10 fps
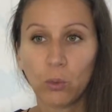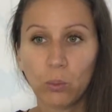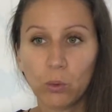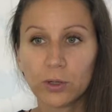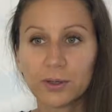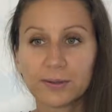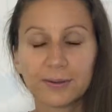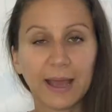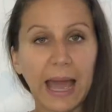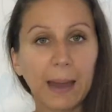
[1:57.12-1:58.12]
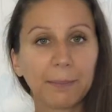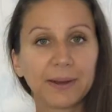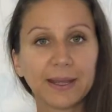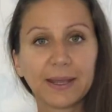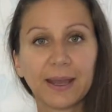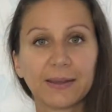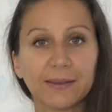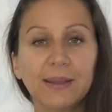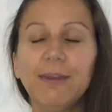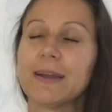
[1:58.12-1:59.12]
what's happening at
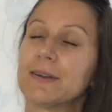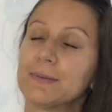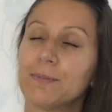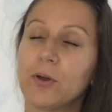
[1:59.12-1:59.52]
the event?